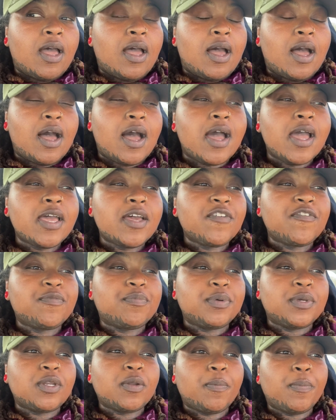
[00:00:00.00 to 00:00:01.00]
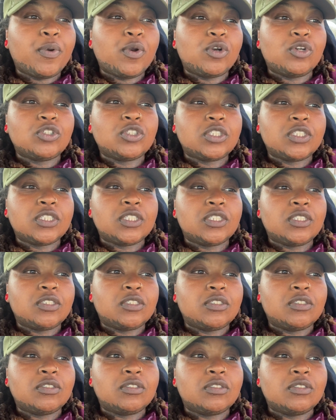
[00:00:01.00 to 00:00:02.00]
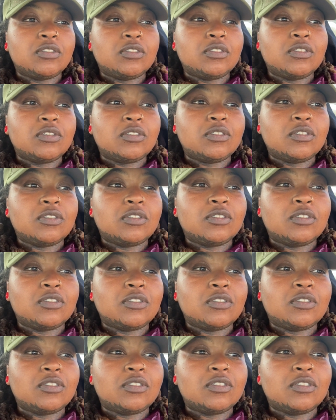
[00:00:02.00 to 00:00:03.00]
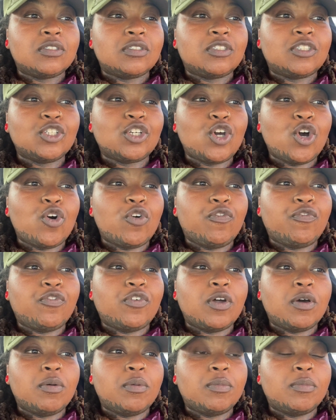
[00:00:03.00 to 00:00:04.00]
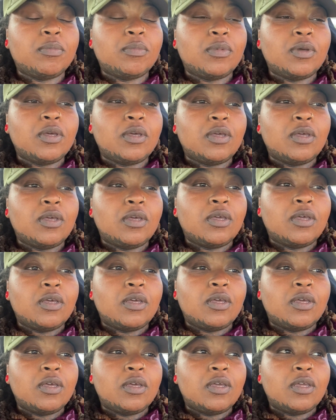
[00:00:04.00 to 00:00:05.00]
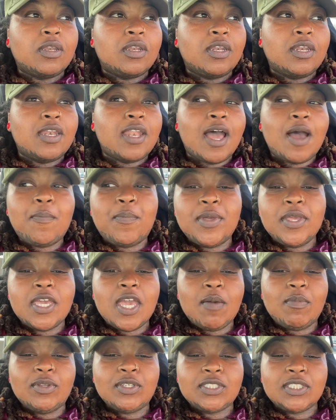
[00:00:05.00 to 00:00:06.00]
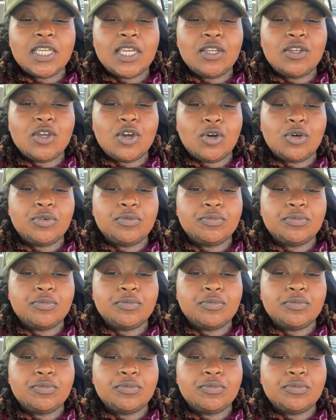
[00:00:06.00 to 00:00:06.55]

I have been a person to go from not being able to say no,